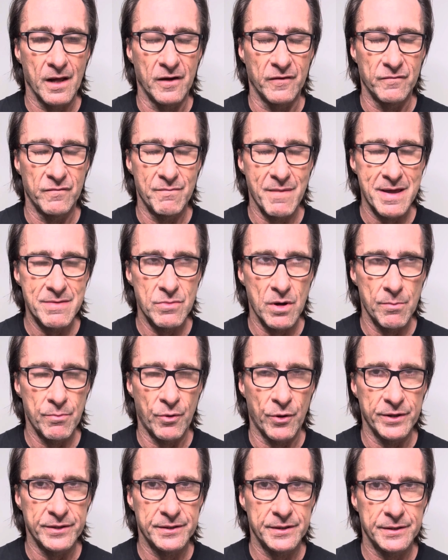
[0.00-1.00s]
I've made my
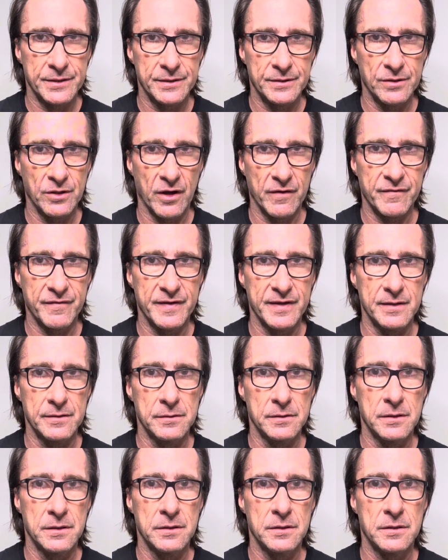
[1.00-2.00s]
point. I
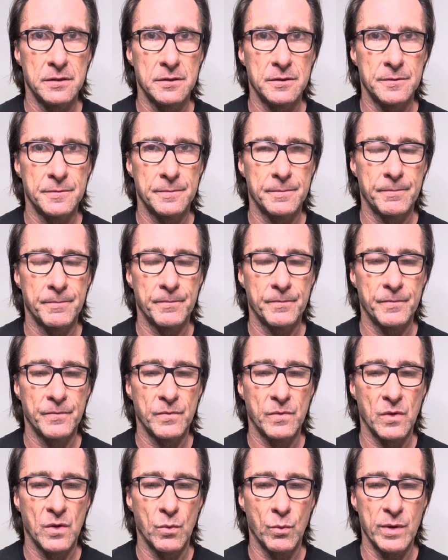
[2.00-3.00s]
feel
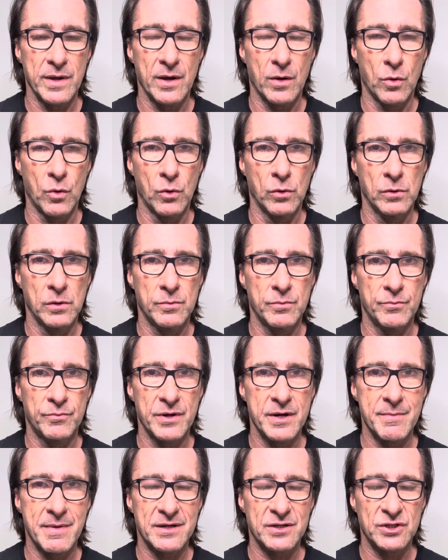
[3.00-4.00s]
we are all
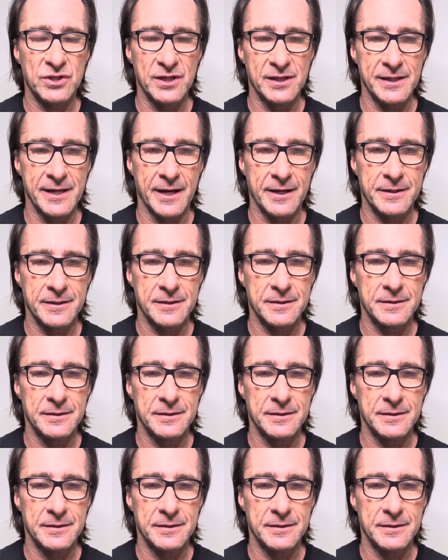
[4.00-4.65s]
pretty much celiac.